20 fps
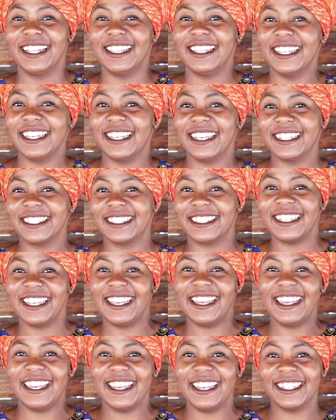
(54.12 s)
this
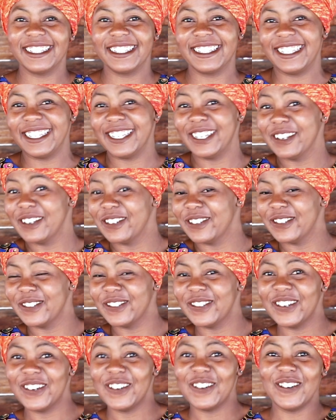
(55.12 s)
is
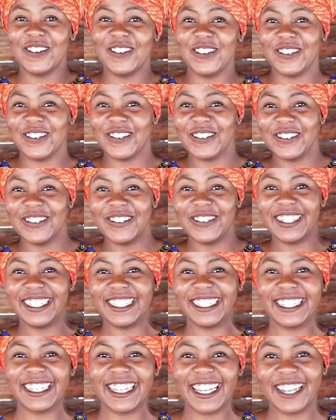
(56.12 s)
no
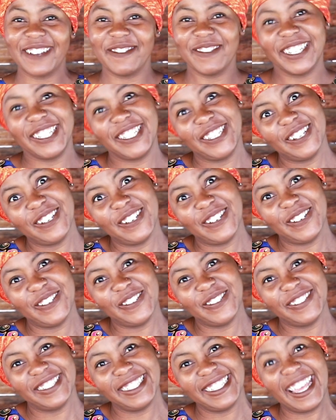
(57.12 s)
ordinary show.
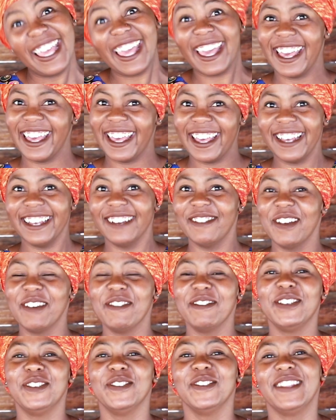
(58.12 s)
Yeah, where
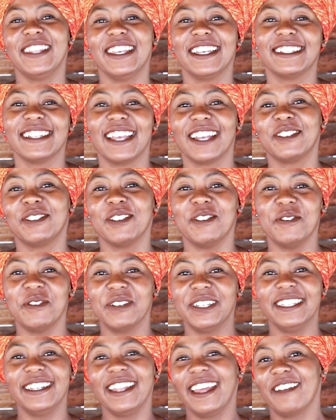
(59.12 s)
we do things
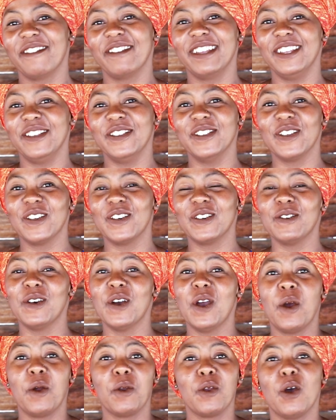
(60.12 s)
extraordinary,
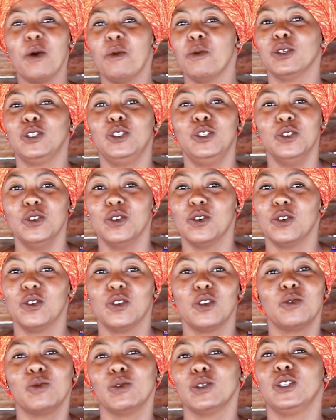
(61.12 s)
not what you know,
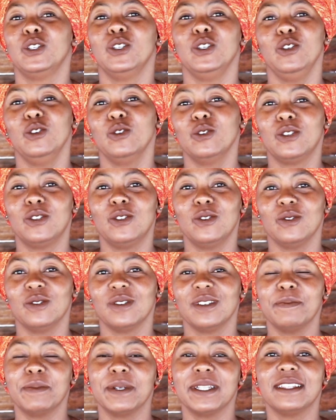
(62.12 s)
not what you're used to,
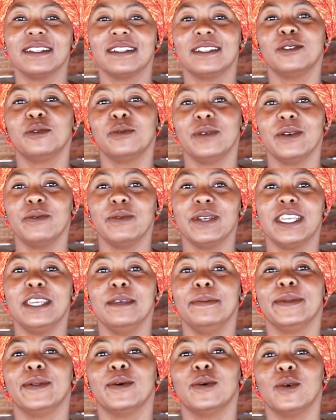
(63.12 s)
but this is where we
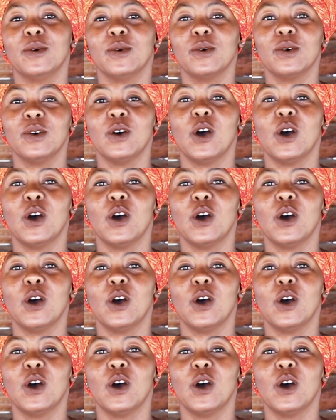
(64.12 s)
keep it all